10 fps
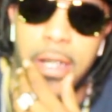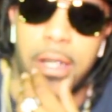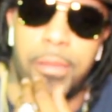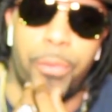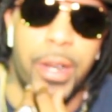
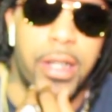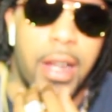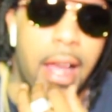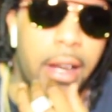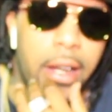just
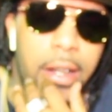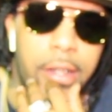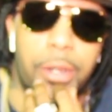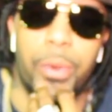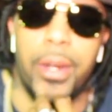freestyling in the
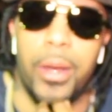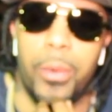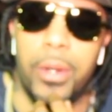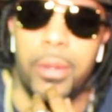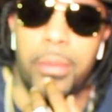studio
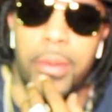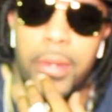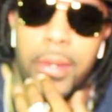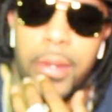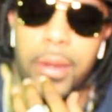with
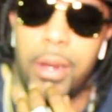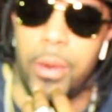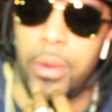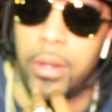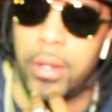him, you
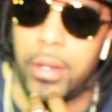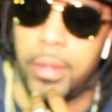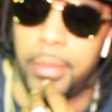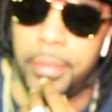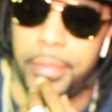
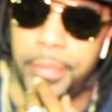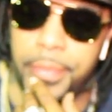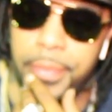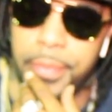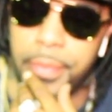
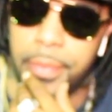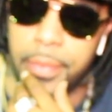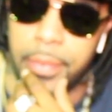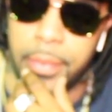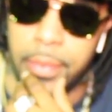know.
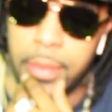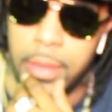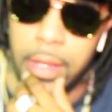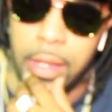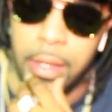
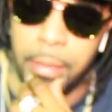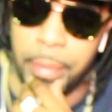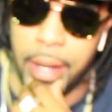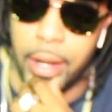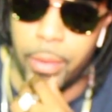
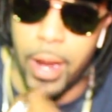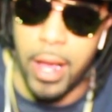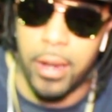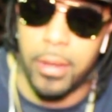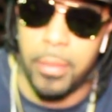Um, being
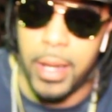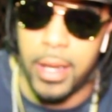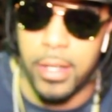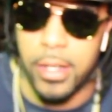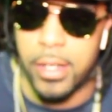around him,
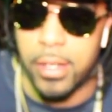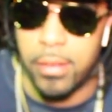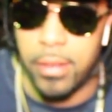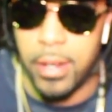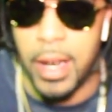man, just
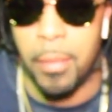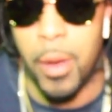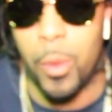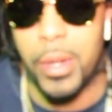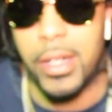in
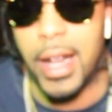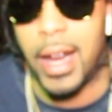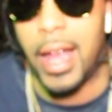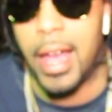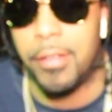moments
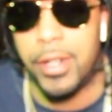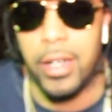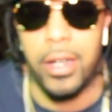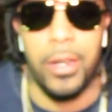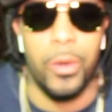that ain't have
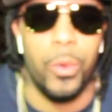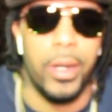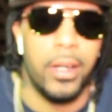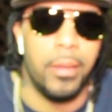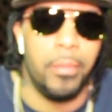shit to do
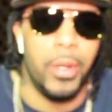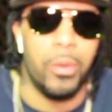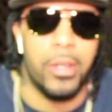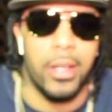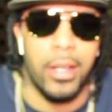with
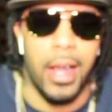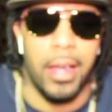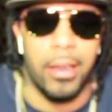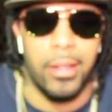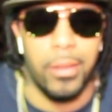music.
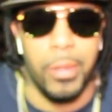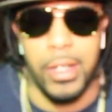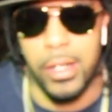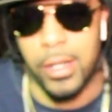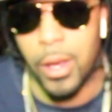Like, we
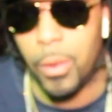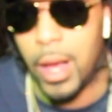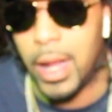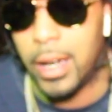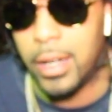just go
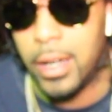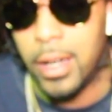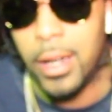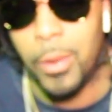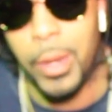out
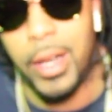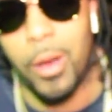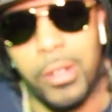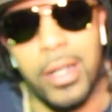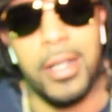and we
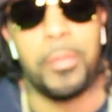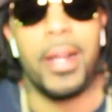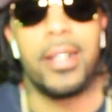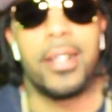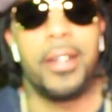go to this
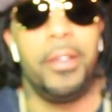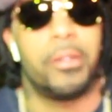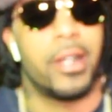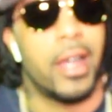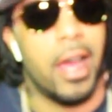place in
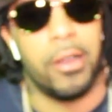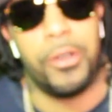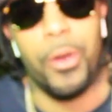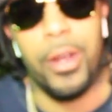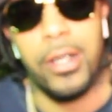Houston called
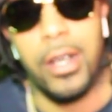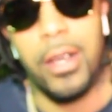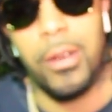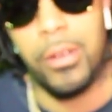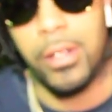
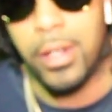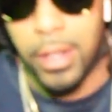Giorgio's